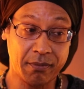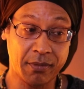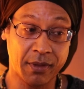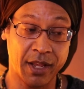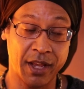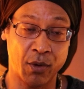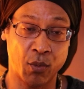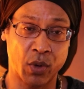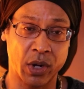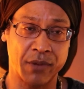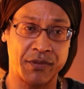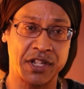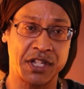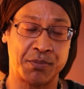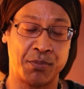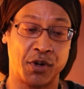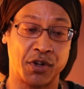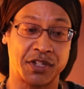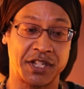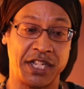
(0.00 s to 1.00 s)
in one of his
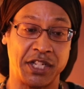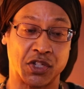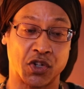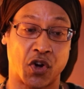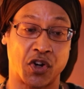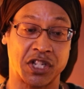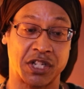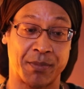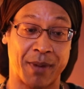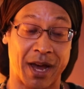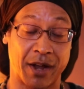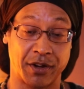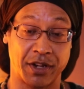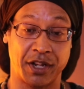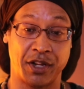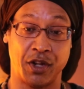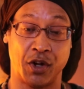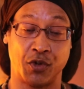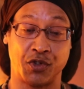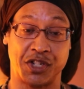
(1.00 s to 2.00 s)
books. He talks about,
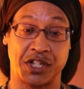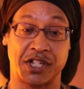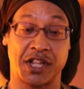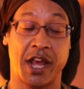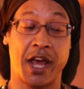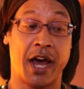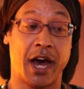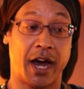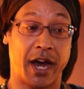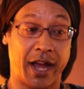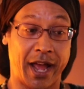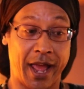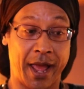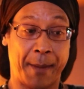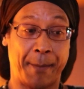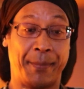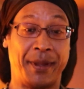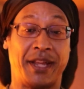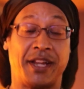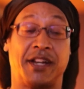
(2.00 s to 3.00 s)
just
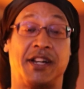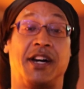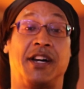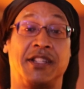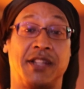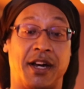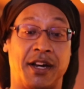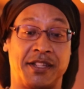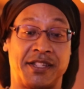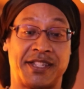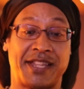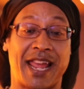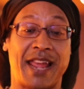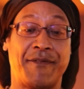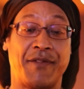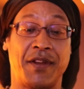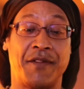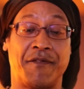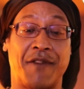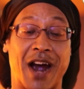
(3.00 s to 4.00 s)
being a safe
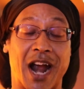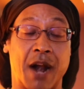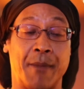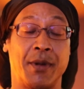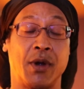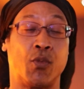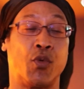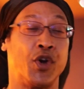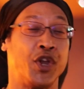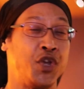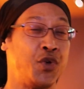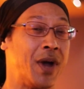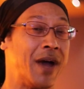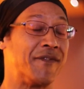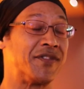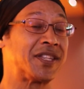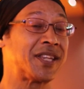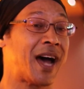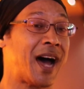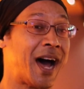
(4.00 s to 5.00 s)
environment where you have
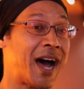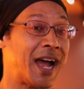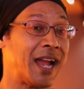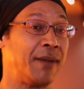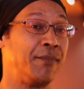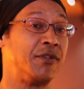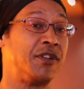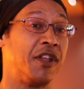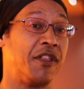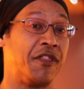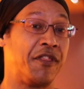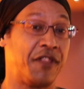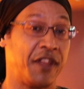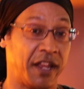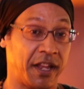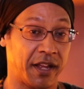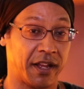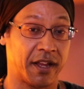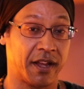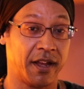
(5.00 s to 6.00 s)
time to
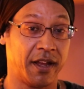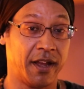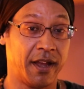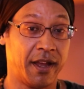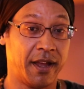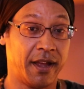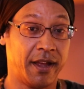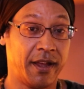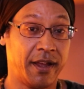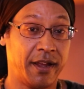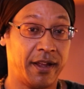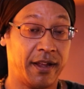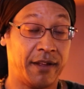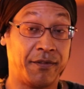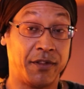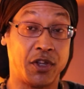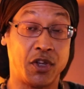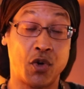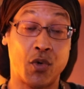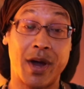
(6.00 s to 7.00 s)
think. In
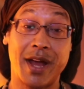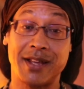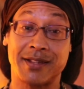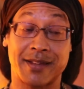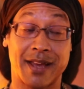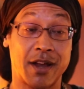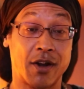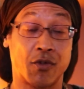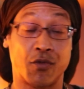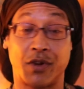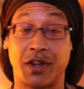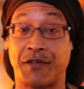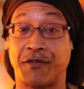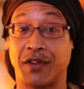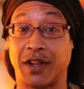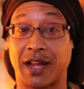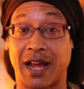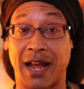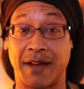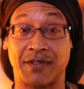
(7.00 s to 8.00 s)
the US, I don't really feel
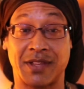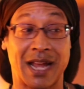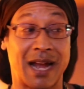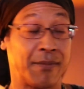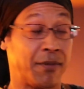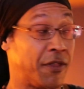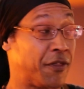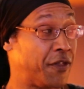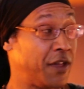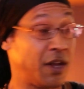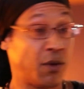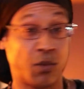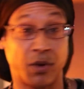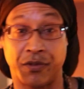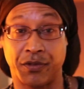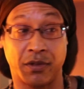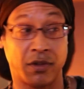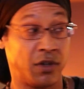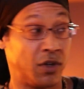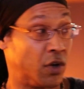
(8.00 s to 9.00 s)
like I have time to think with,
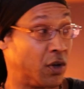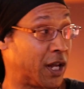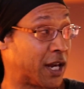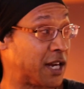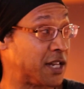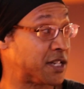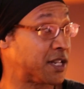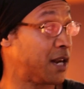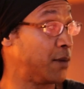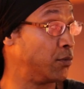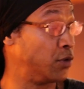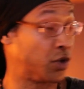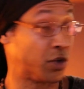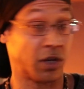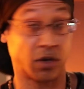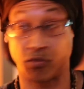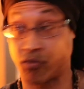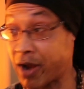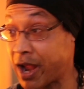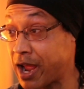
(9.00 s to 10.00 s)
like I said, I'm looking
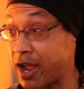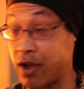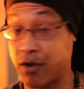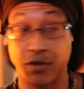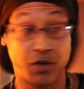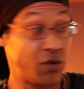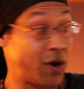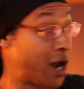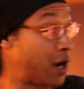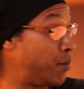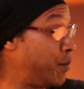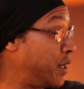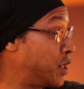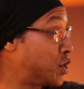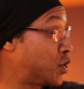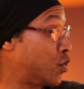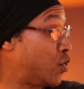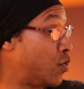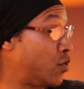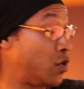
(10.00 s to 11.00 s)
around. You got to make
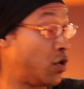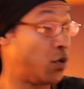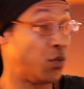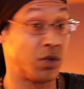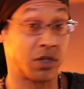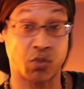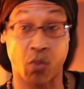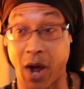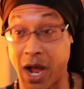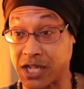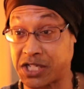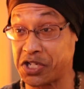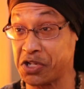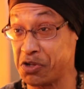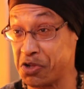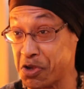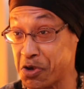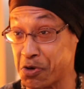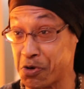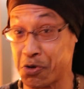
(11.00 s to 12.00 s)
sure no one's watching
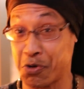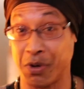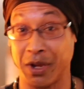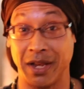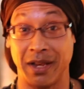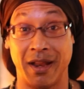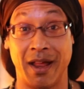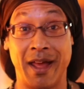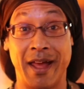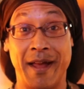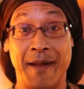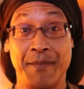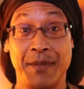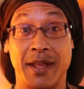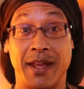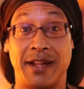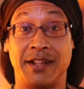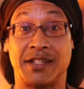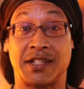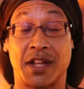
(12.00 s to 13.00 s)
you and
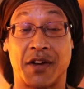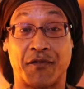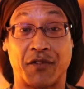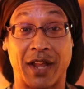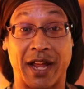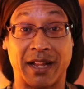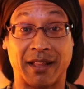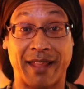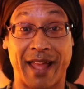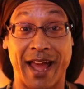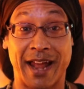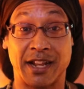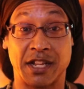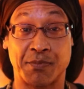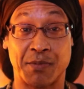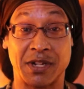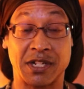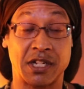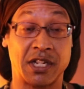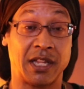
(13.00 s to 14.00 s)
stuff like that,
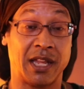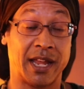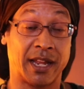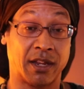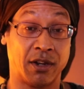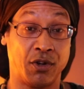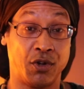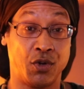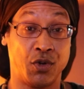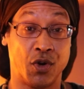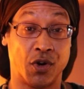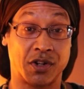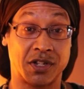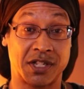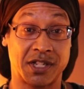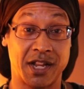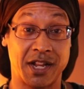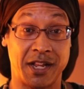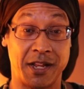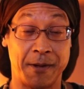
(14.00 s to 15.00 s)
especially like in New York
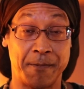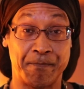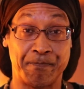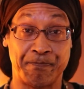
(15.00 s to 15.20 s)
City.